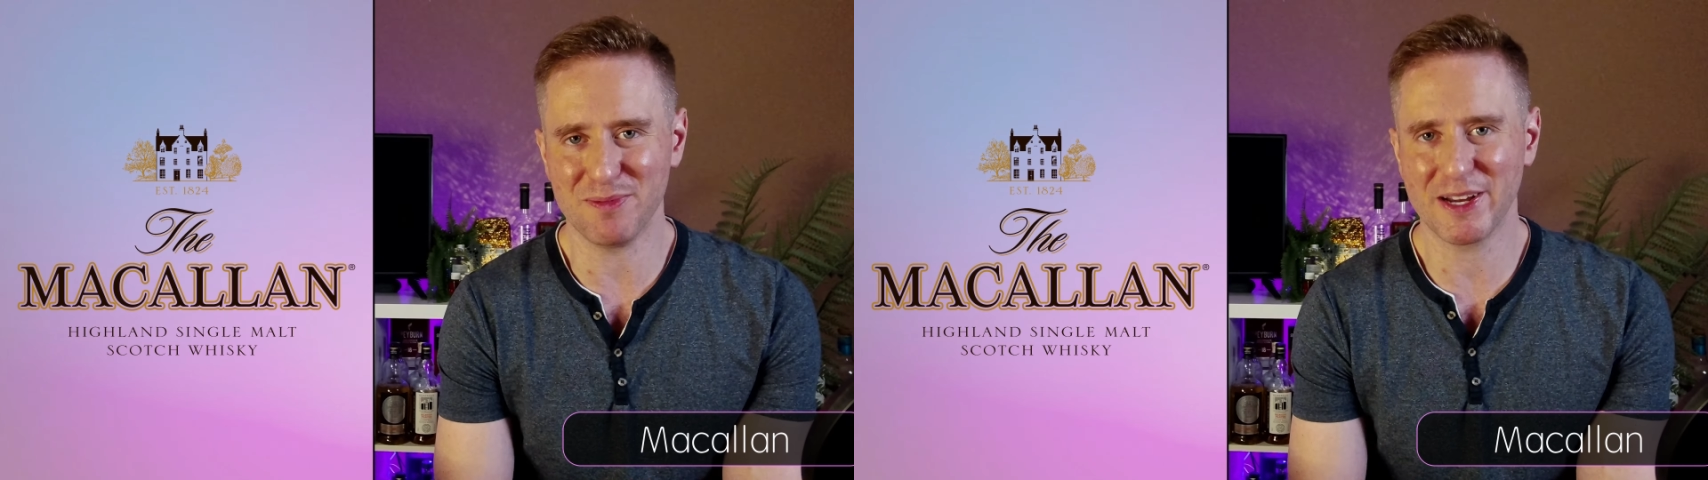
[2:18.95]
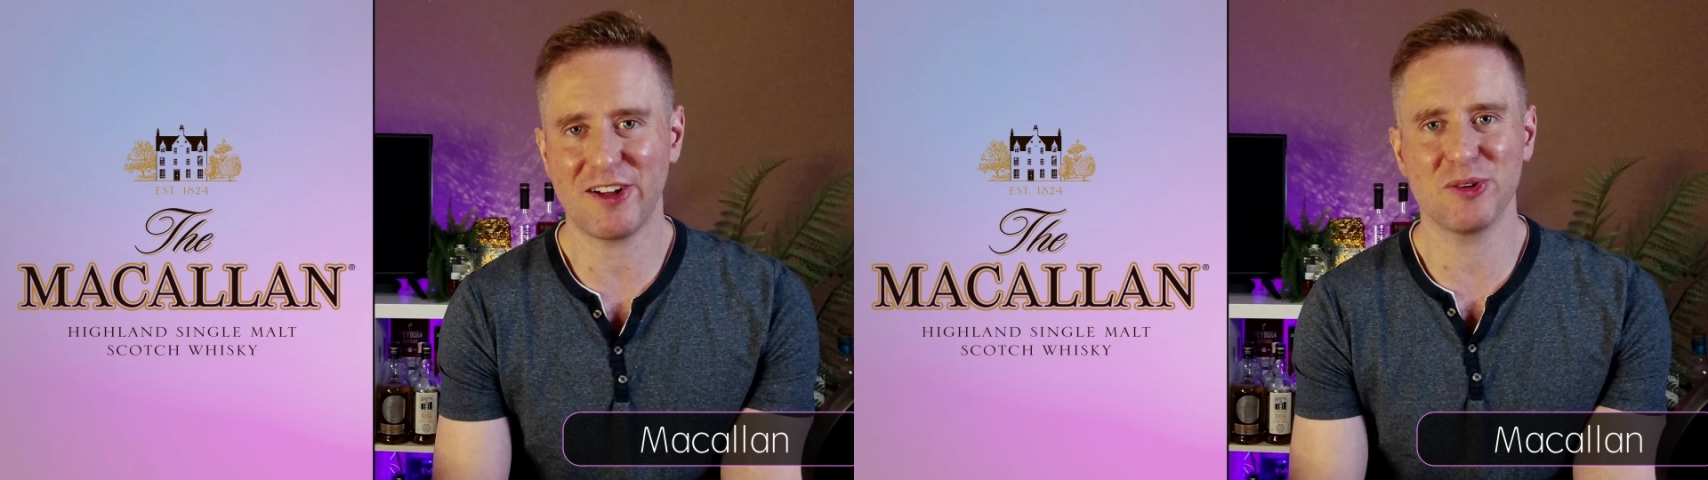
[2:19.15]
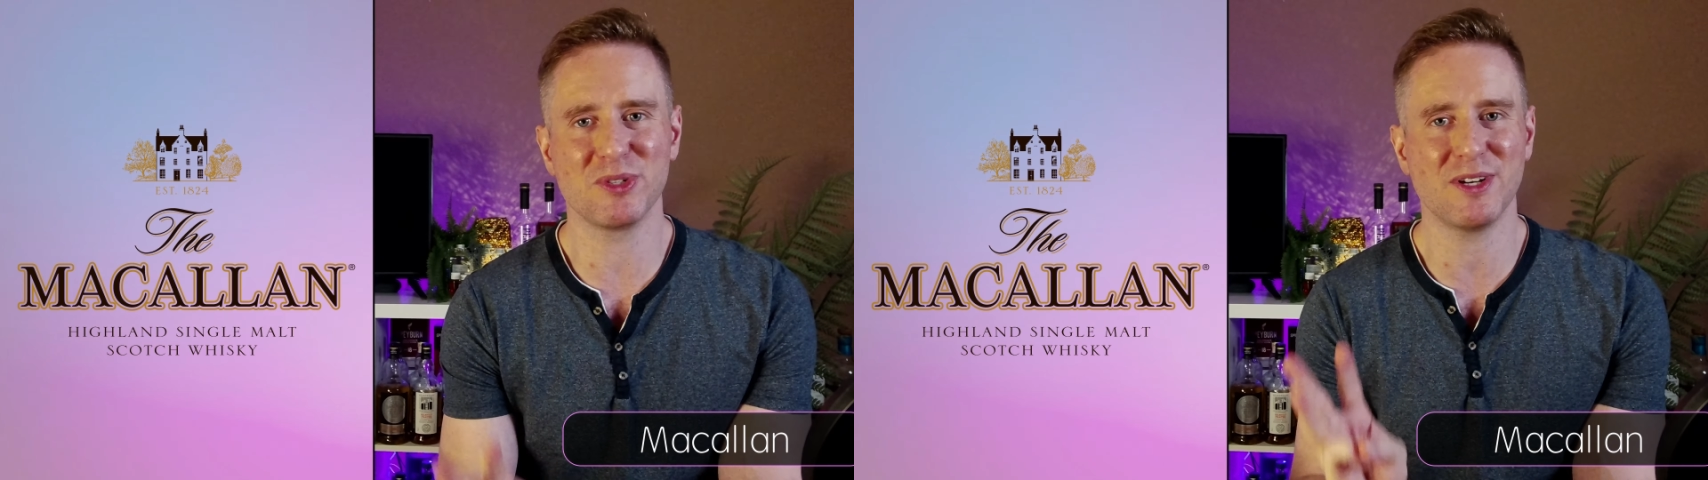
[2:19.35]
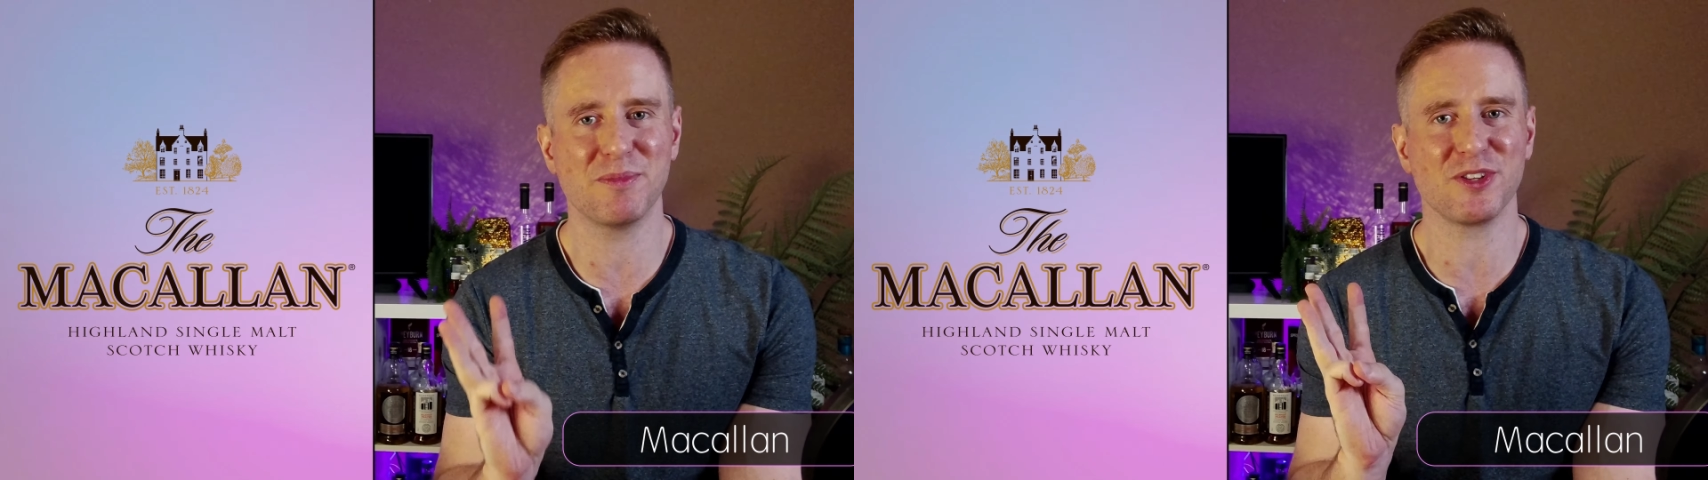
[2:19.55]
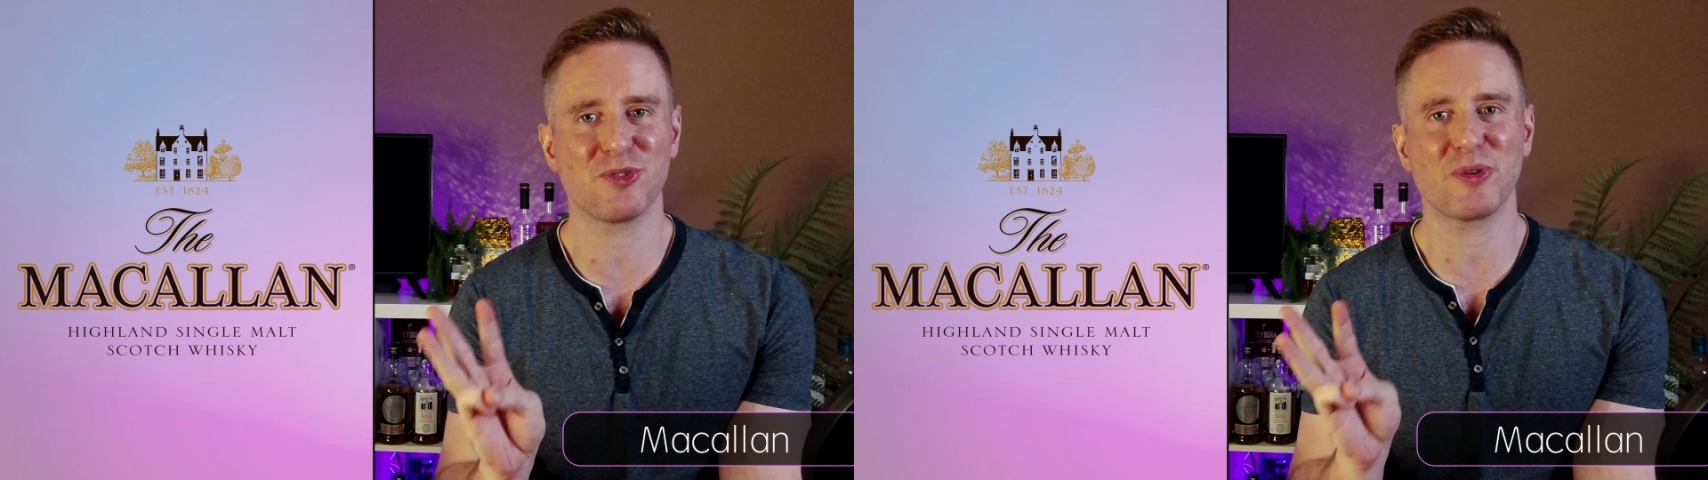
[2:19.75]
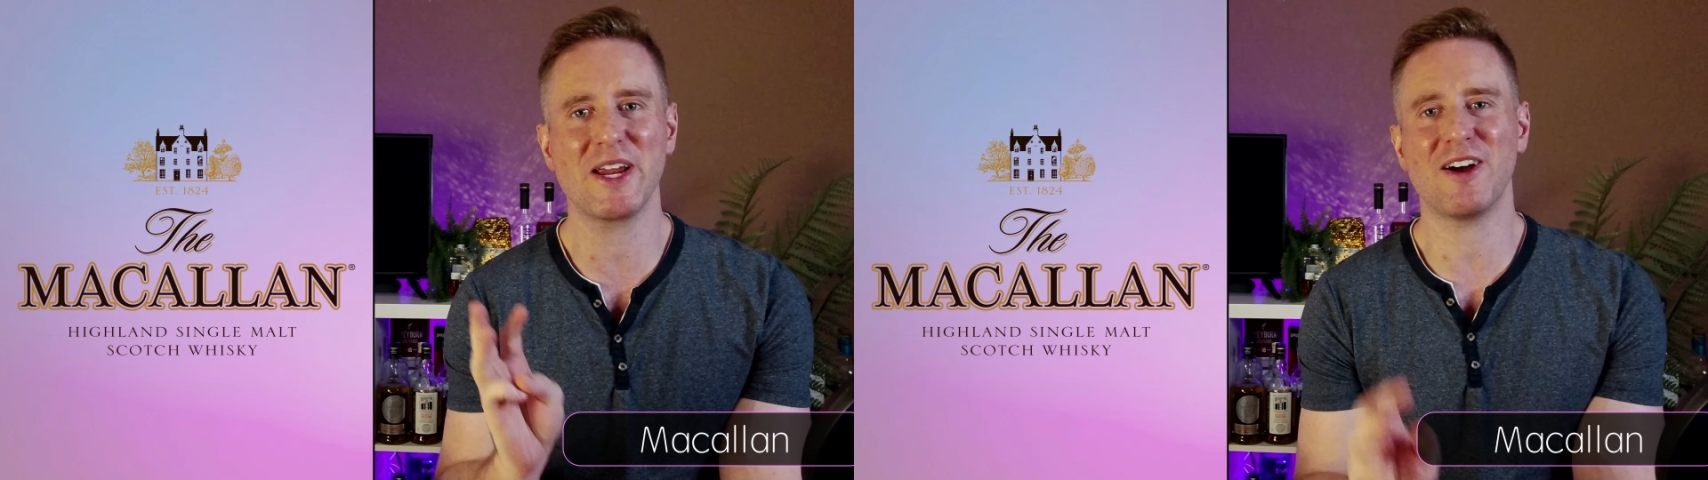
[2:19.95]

Macallan was number three